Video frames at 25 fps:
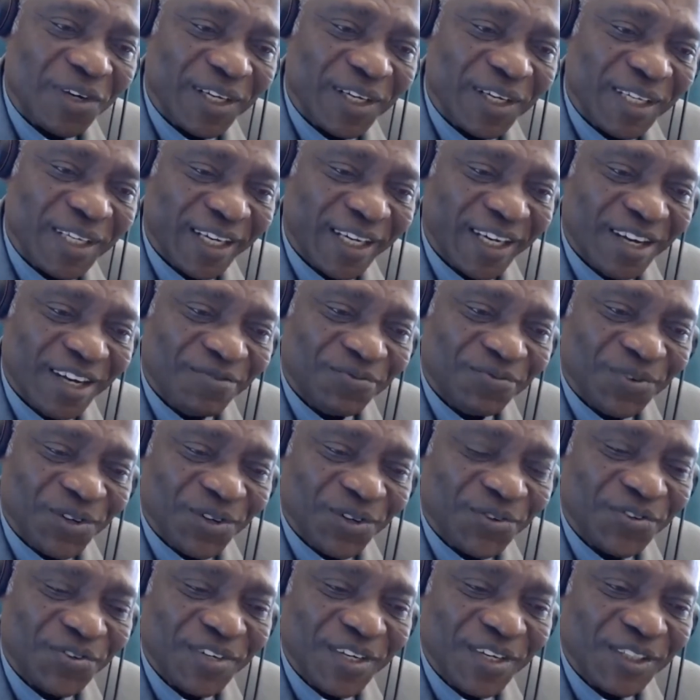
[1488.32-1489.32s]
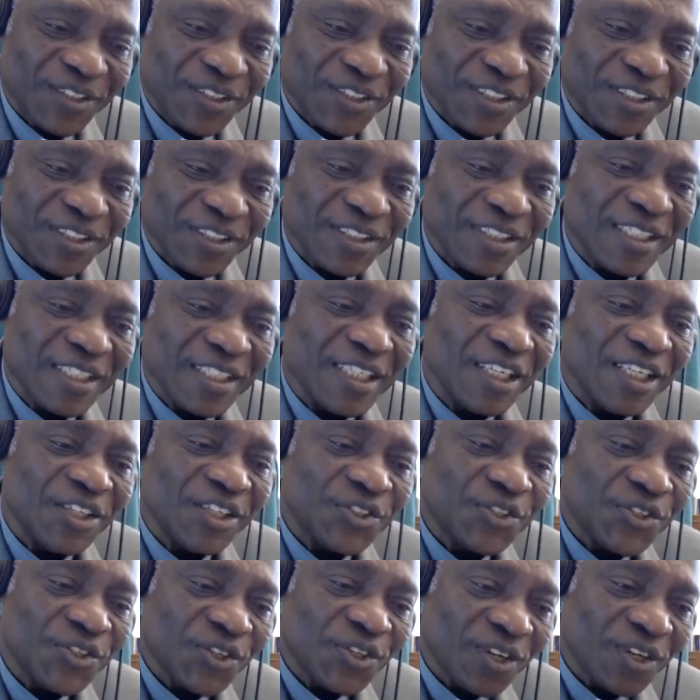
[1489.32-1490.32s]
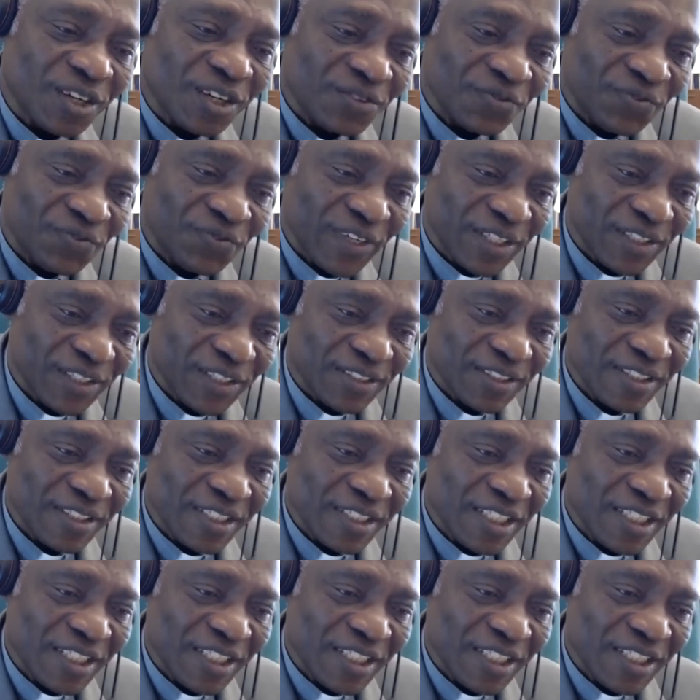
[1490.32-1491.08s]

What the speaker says: care for creation is to convert,